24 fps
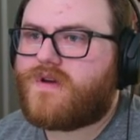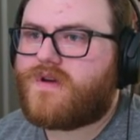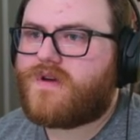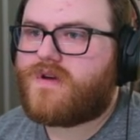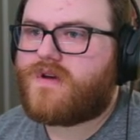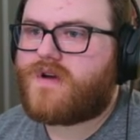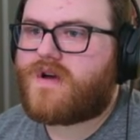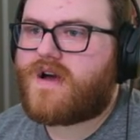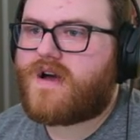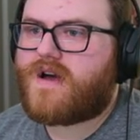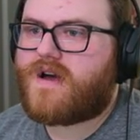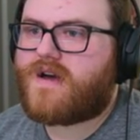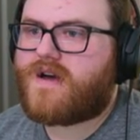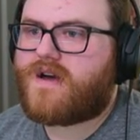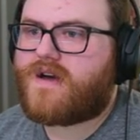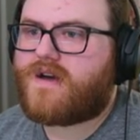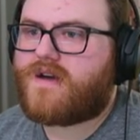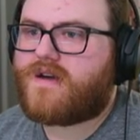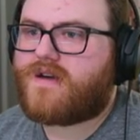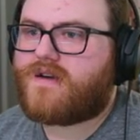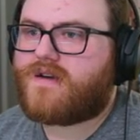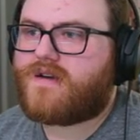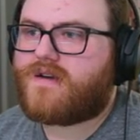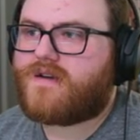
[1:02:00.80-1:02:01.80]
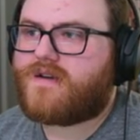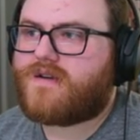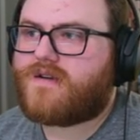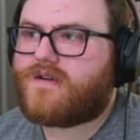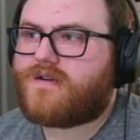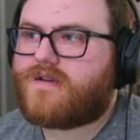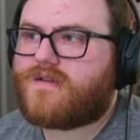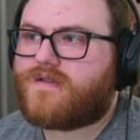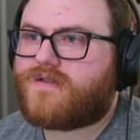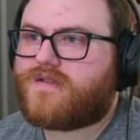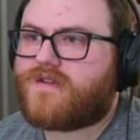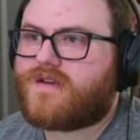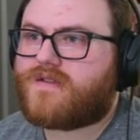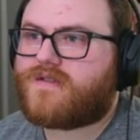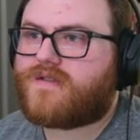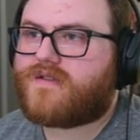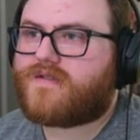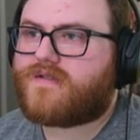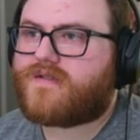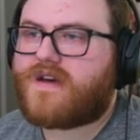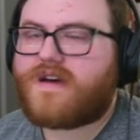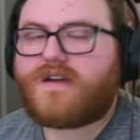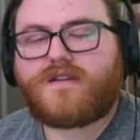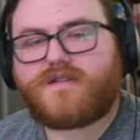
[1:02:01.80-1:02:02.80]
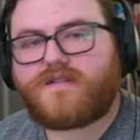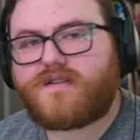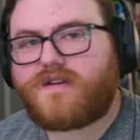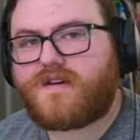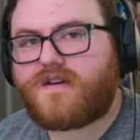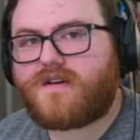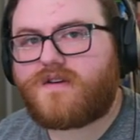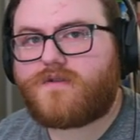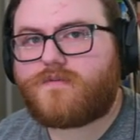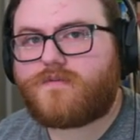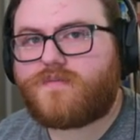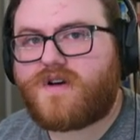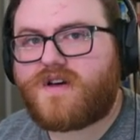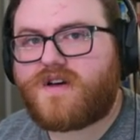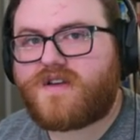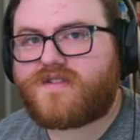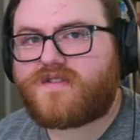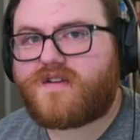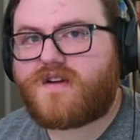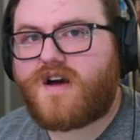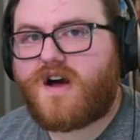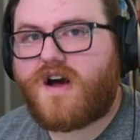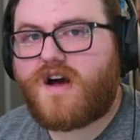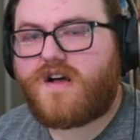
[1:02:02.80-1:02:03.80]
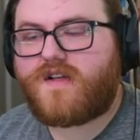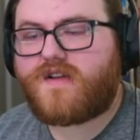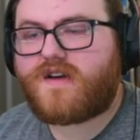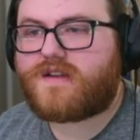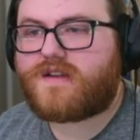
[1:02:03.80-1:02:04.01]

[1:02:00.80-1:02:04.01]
I think that that is a good place to call it.